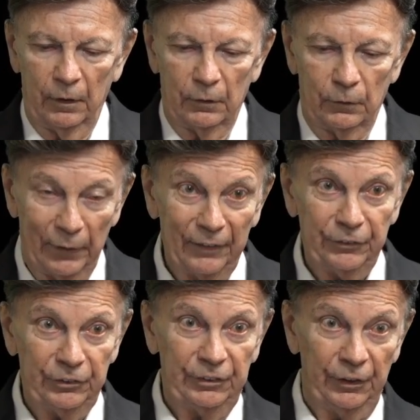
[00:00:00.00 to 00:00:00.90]

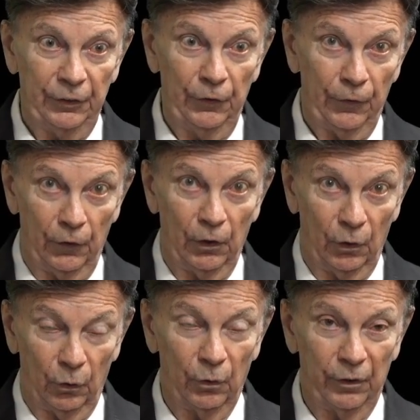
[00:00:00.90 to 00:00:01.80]
Rest in the
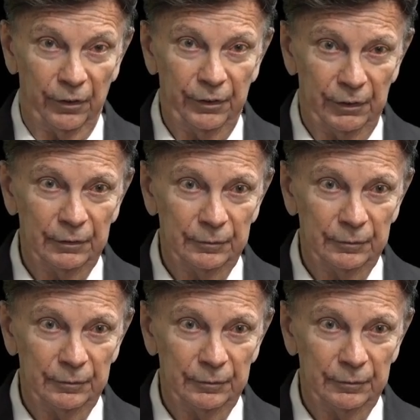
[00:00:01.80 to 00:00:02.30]
Lord.